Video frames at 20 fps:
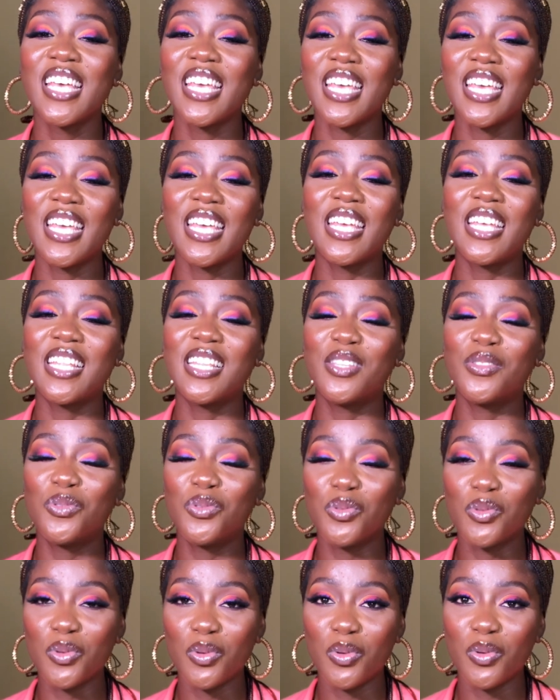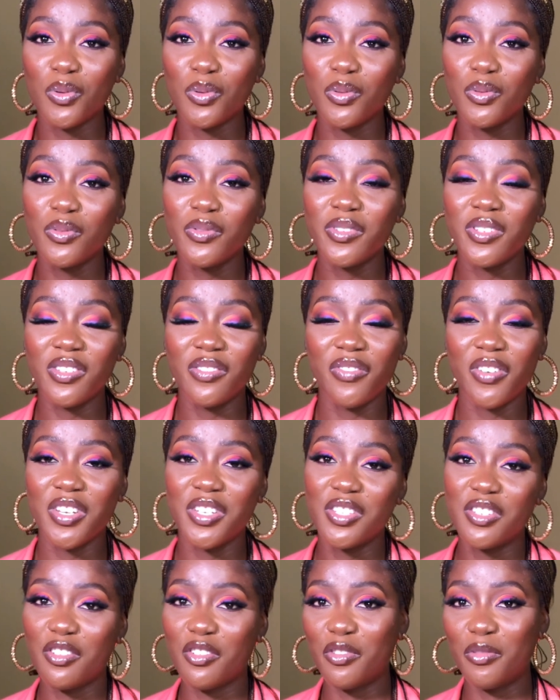in school,
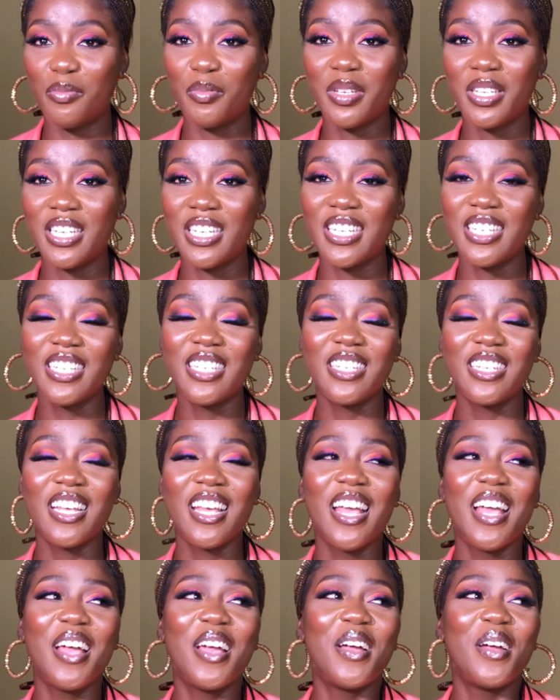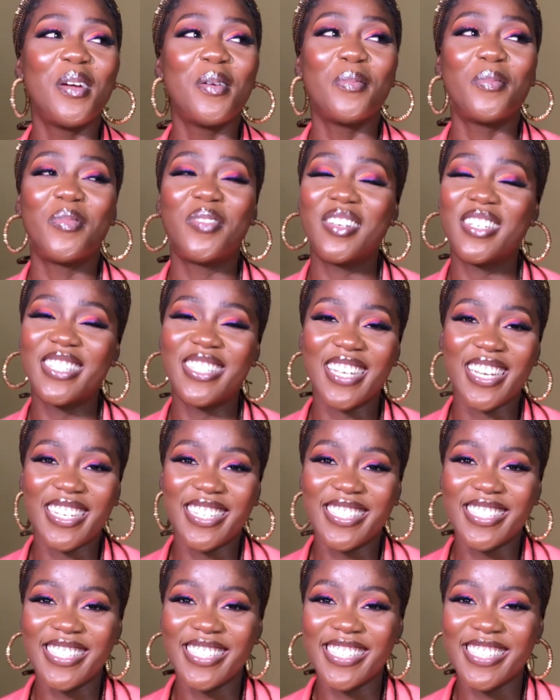University of Benin,
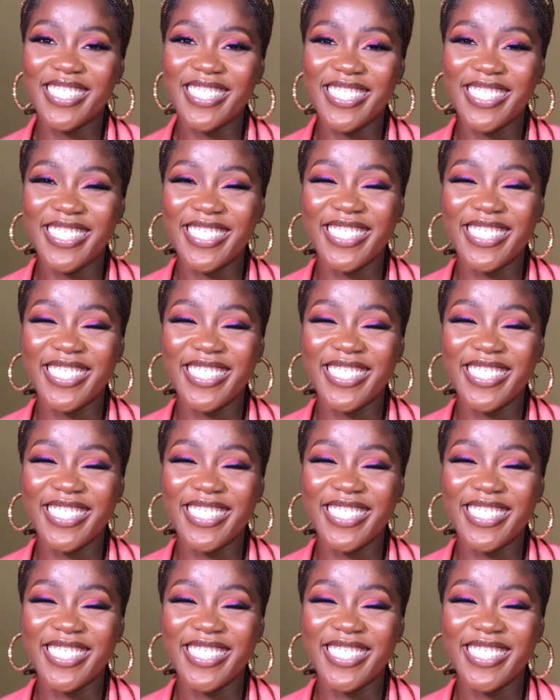precisely.